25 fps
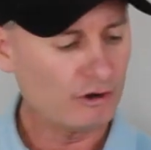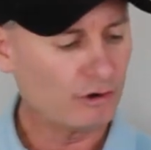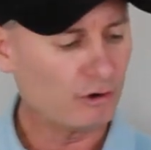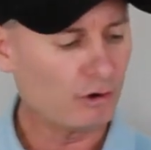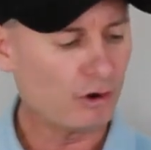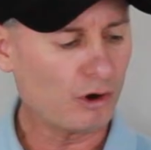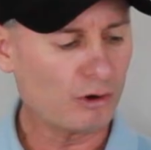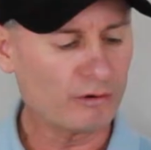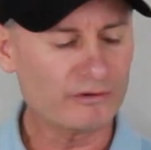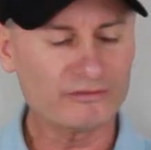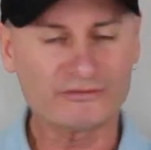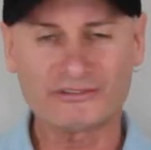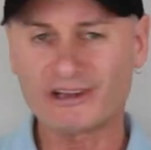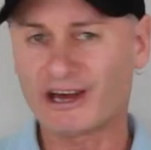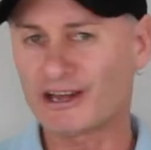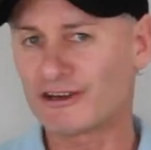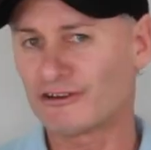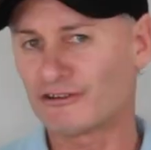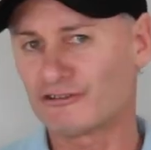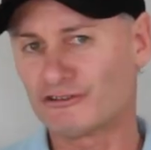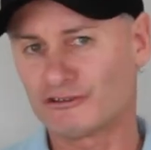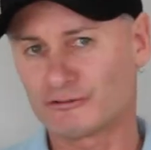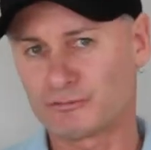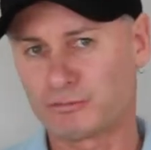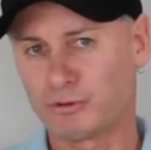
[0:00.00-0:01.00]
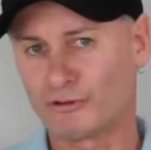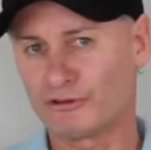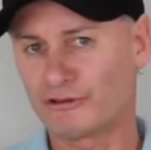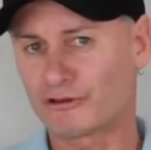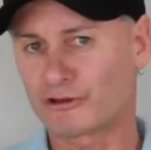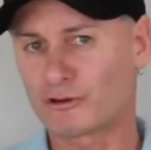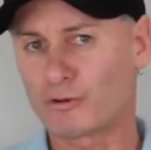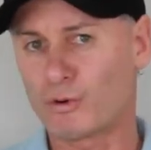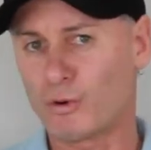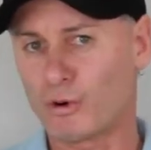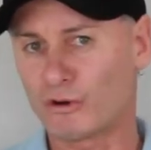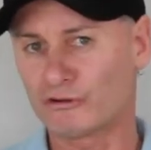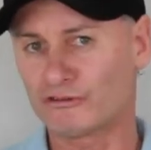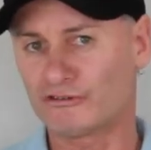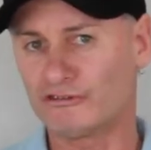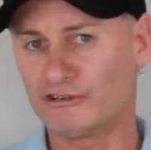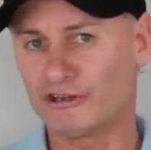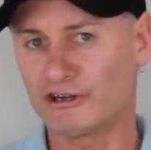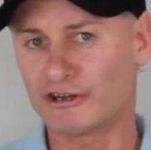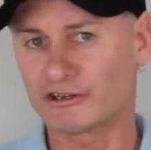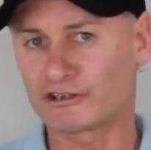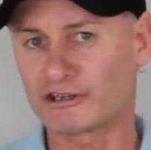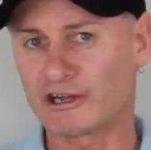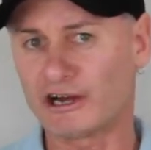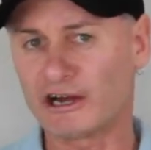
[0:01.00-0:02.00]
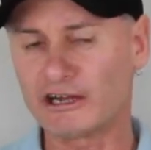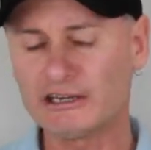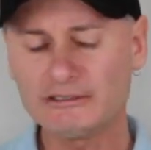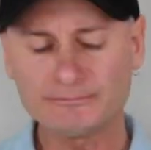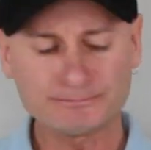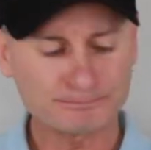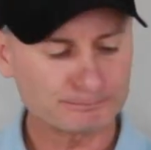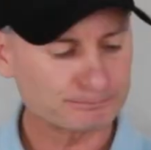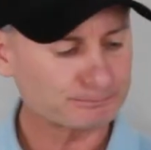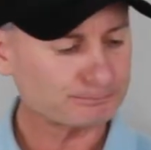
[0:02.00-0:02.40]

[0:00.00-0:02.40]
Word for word: All we've done is just put the quartz in, okay?